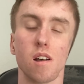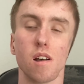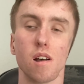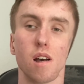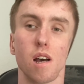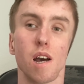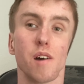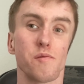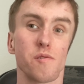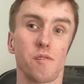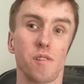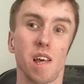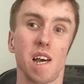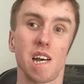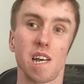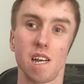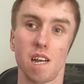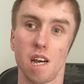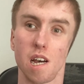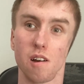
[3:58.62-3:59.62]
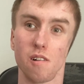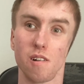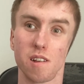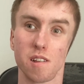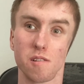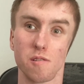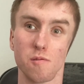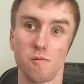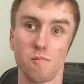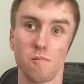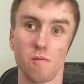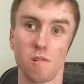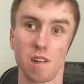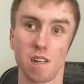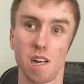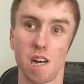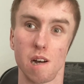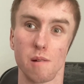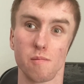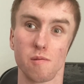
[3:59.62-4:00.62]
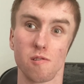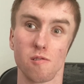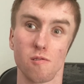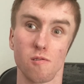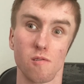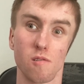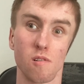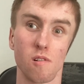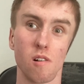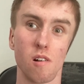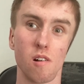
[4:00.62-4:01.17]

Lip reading: After that, I like to capture